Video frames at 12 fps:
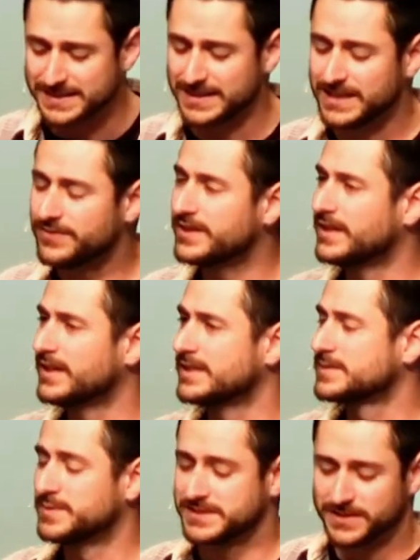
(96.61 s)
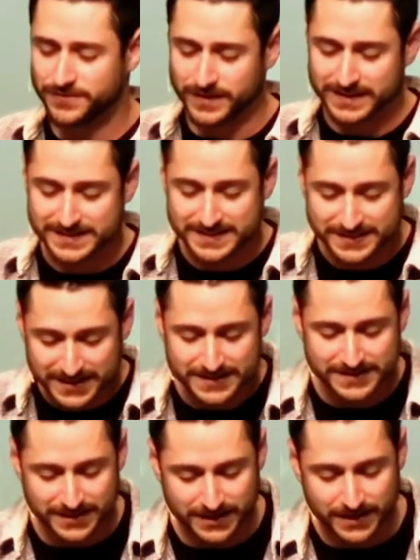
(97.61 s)
and even a specific
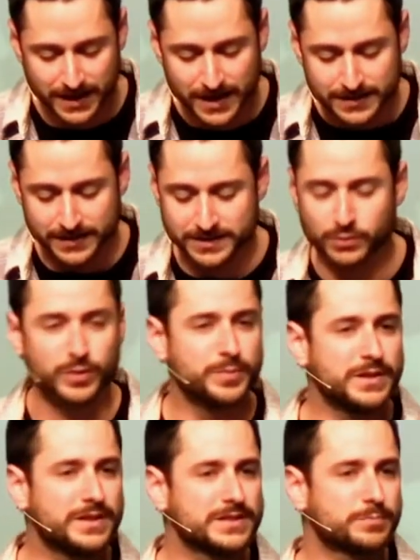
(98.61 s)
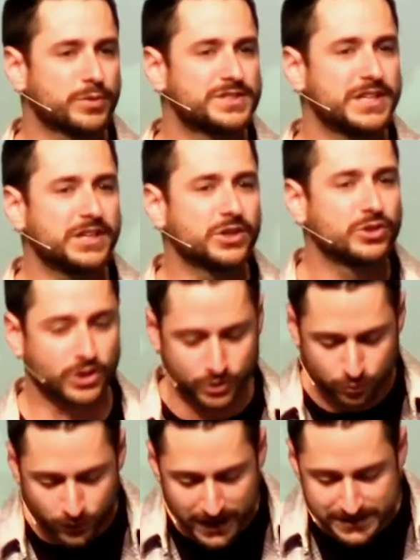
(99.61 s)
season that there would be this particular
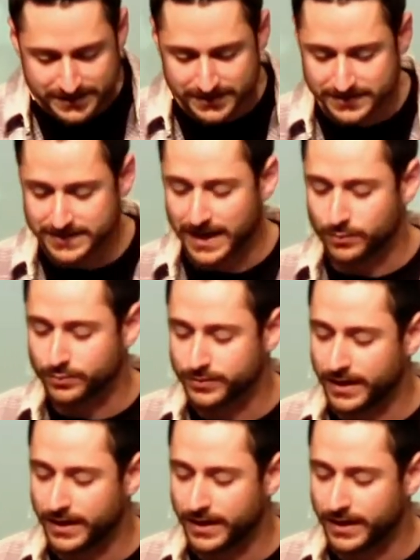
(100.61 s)
crisis crisis that,